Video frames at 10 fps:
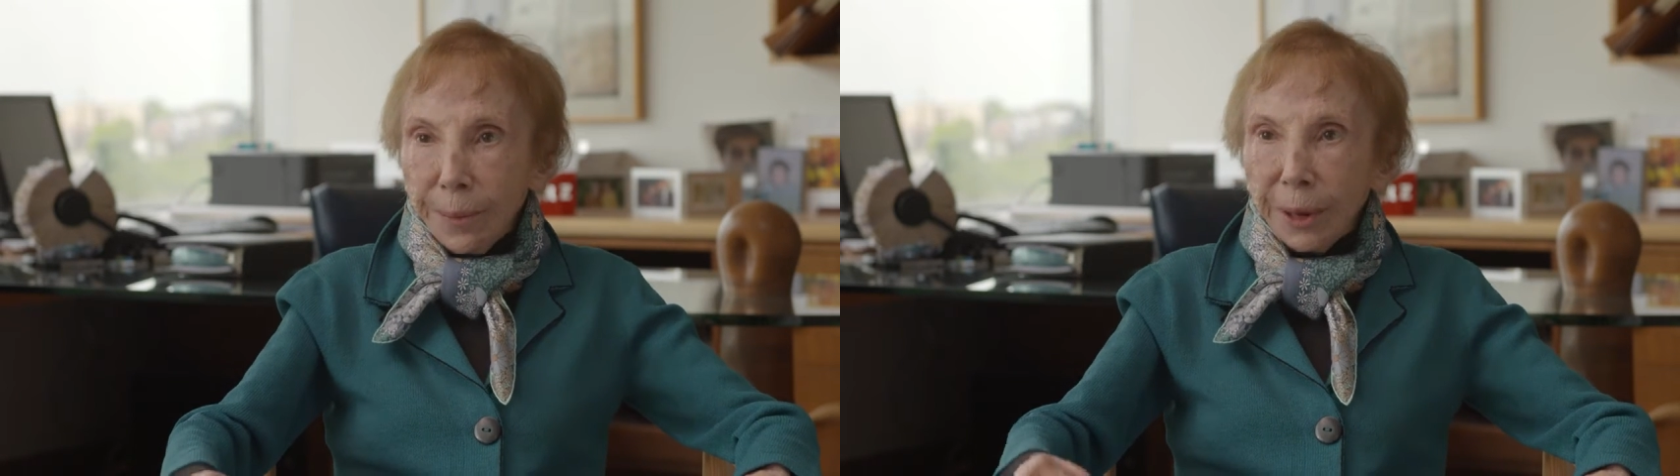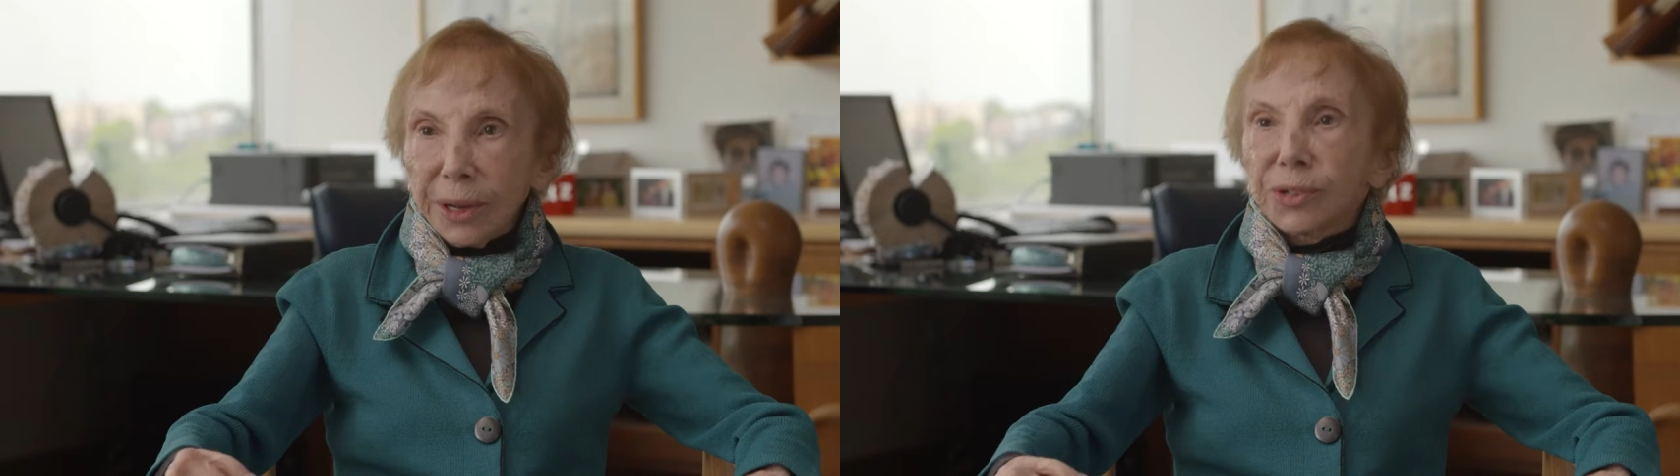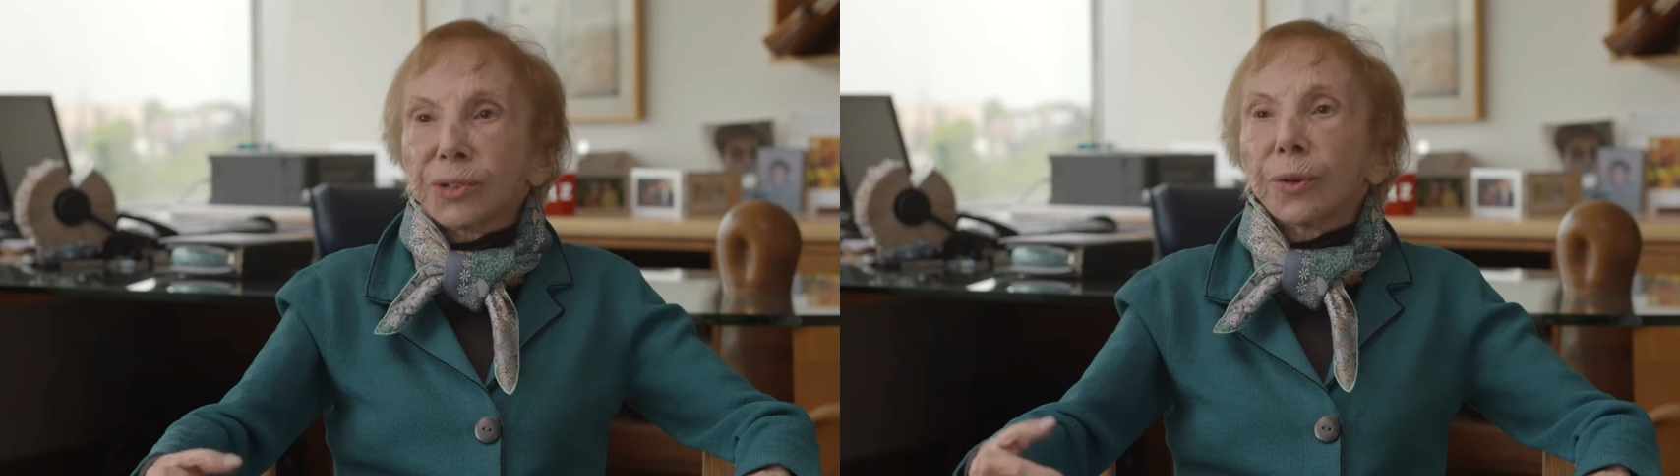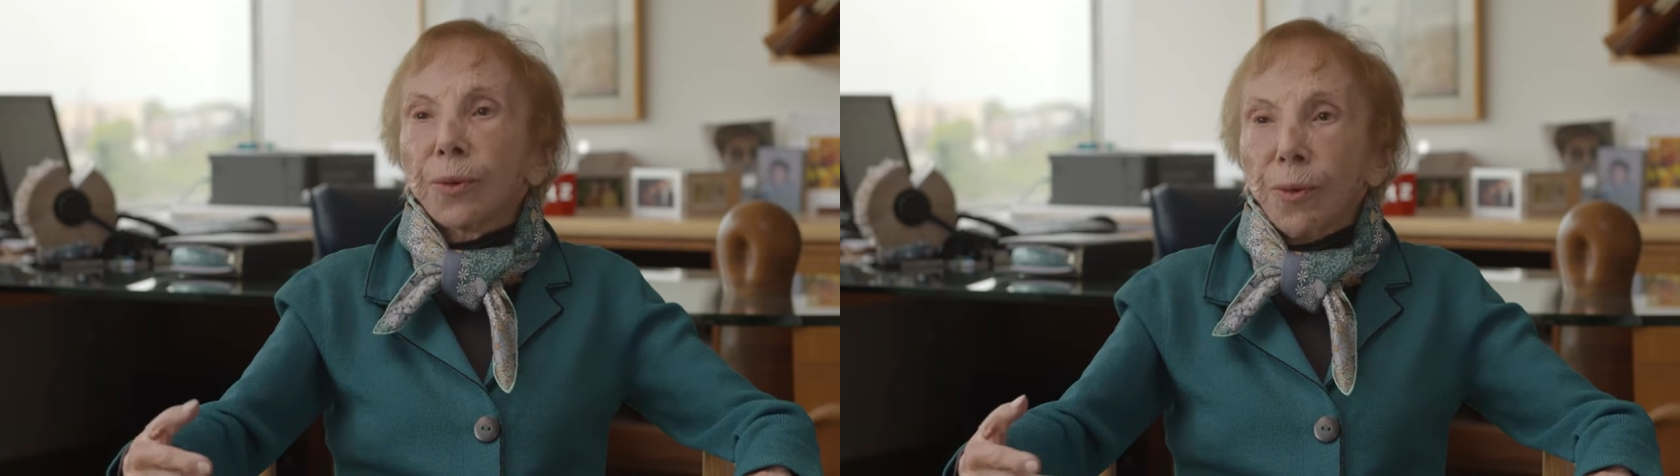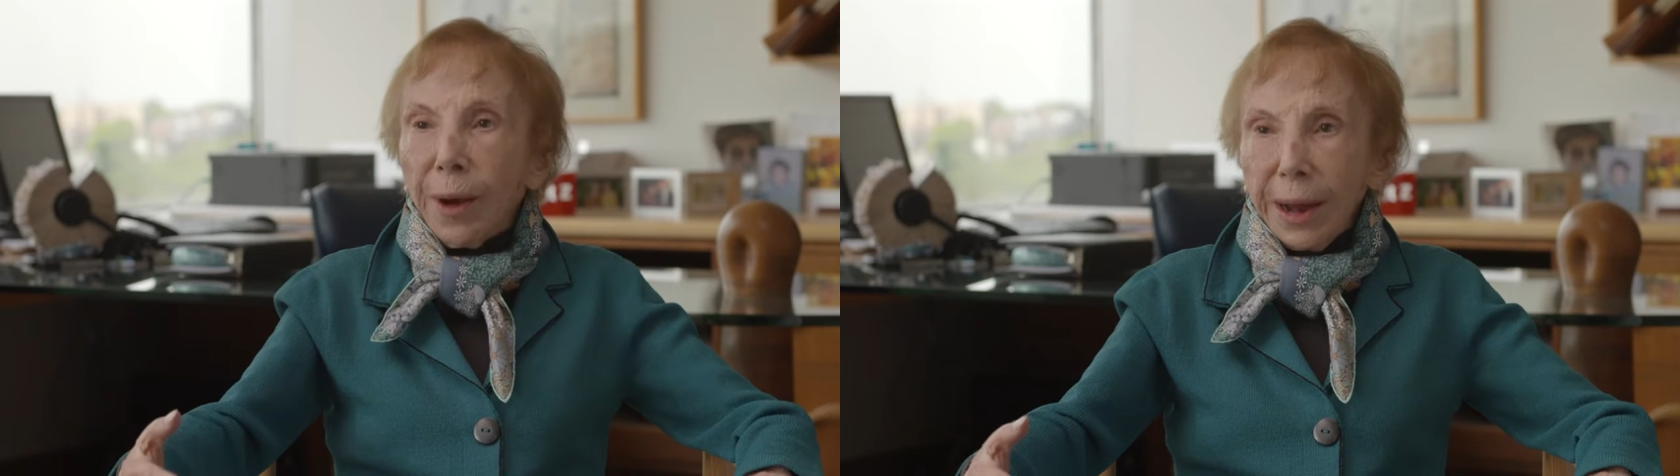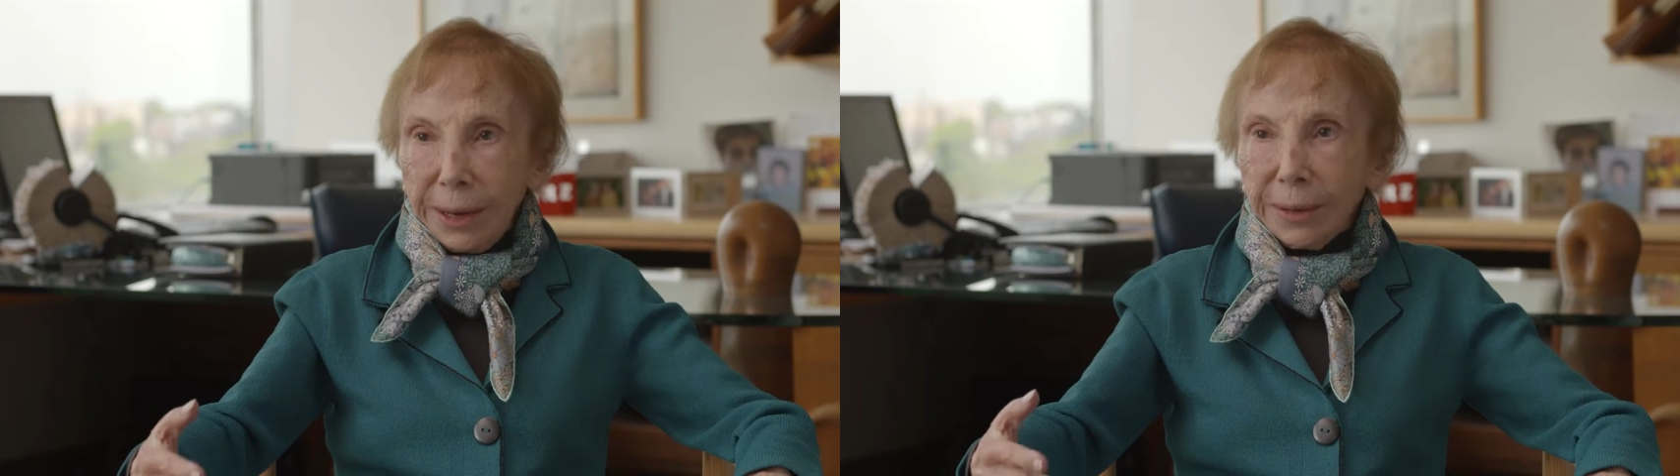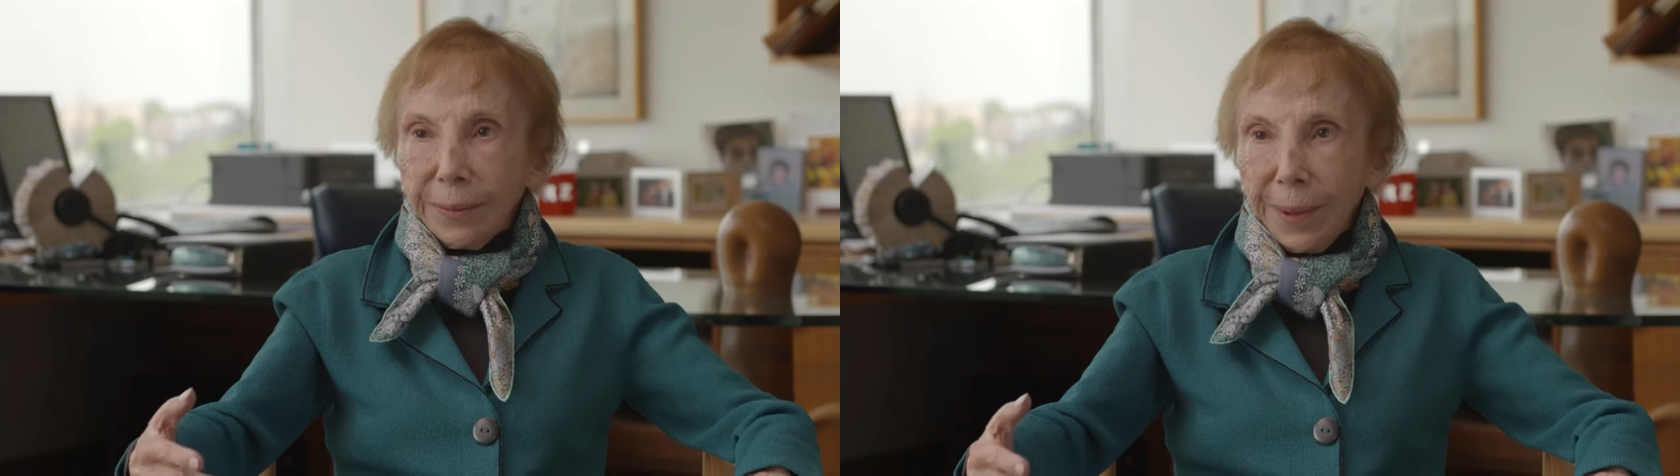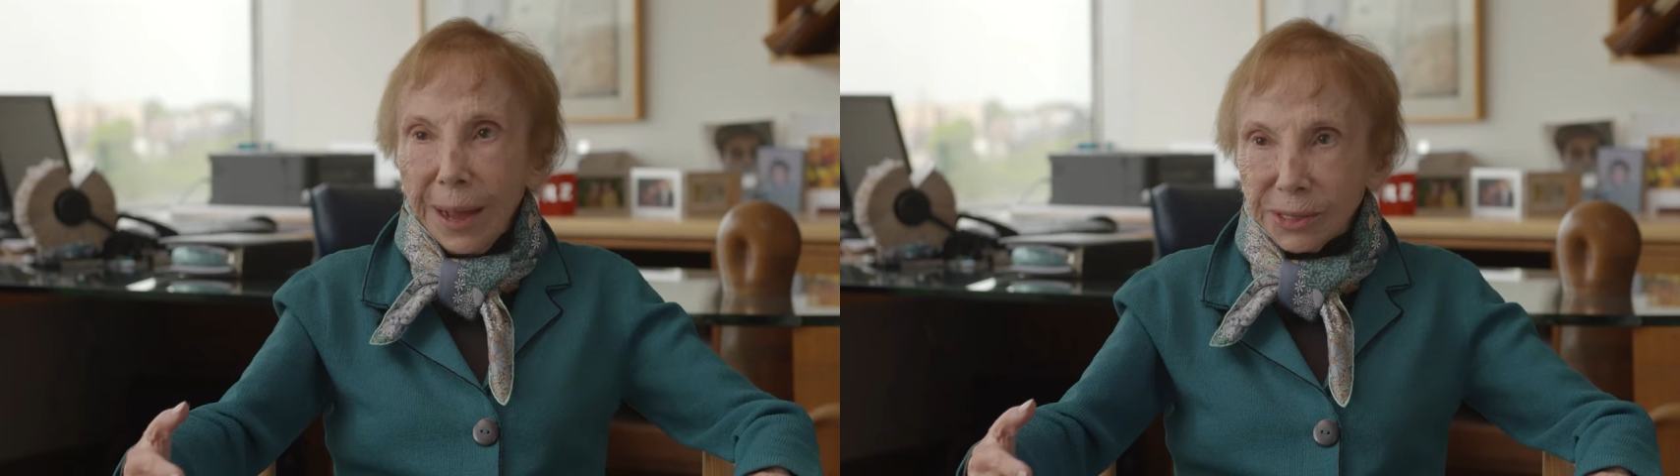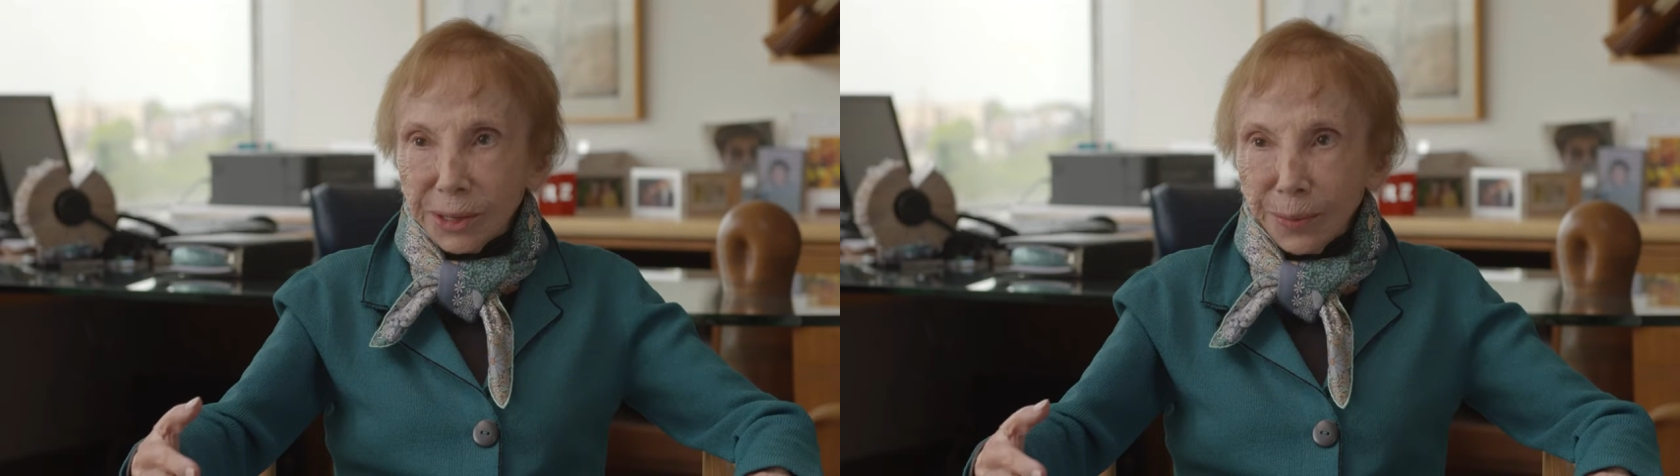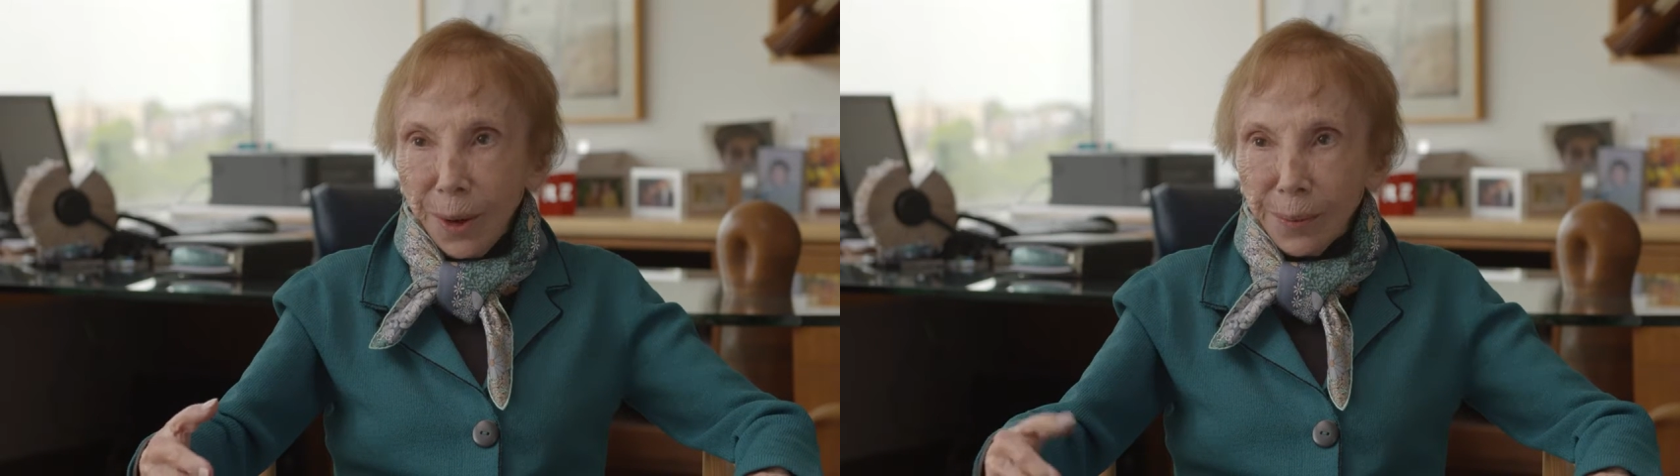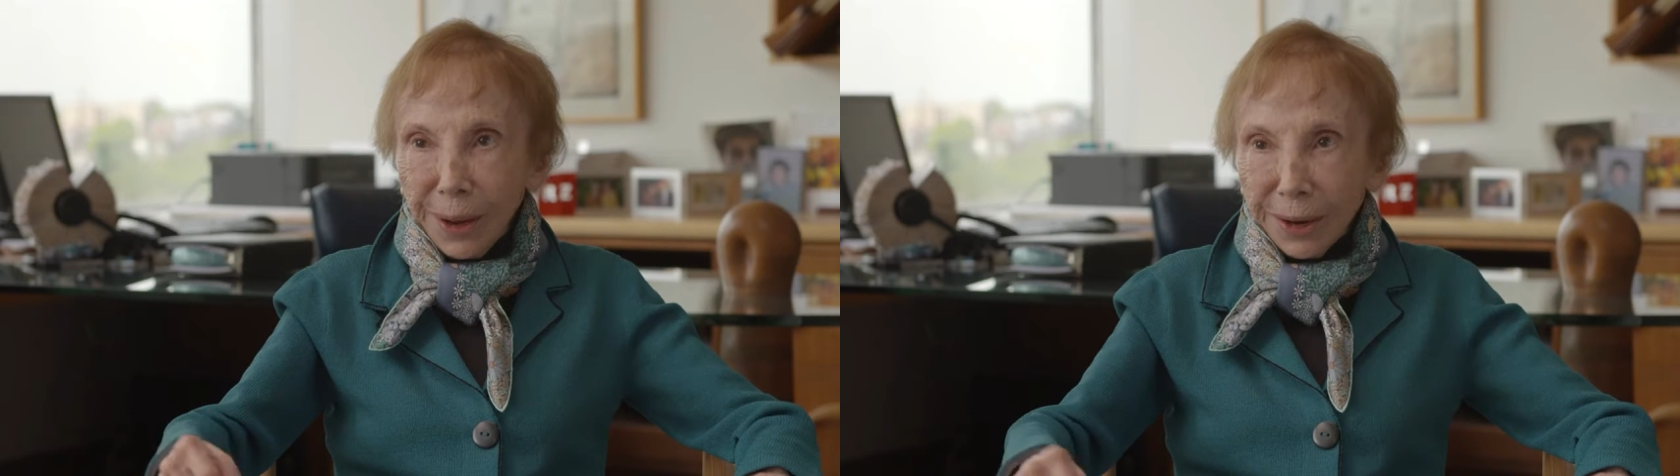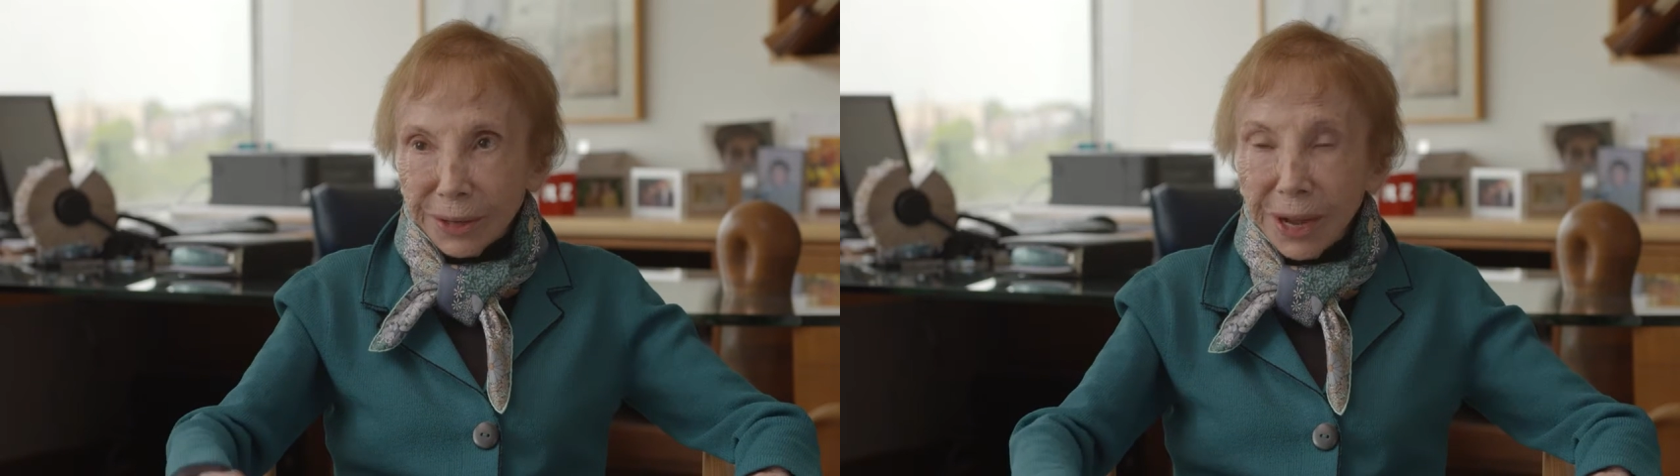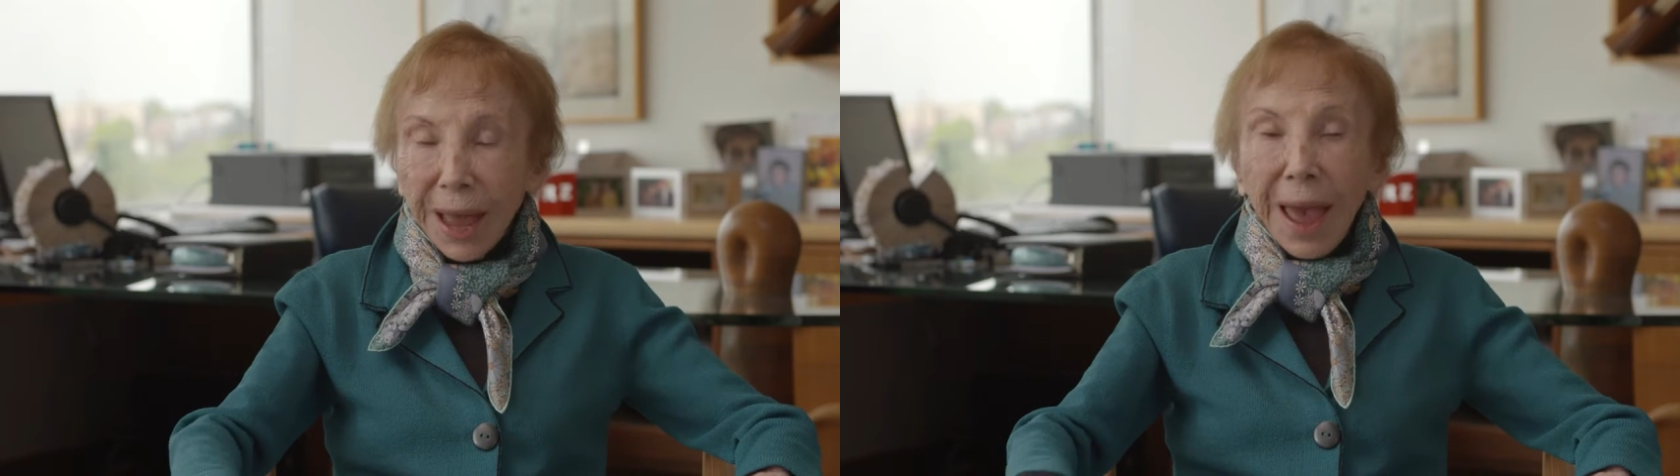but it's the great basketball players.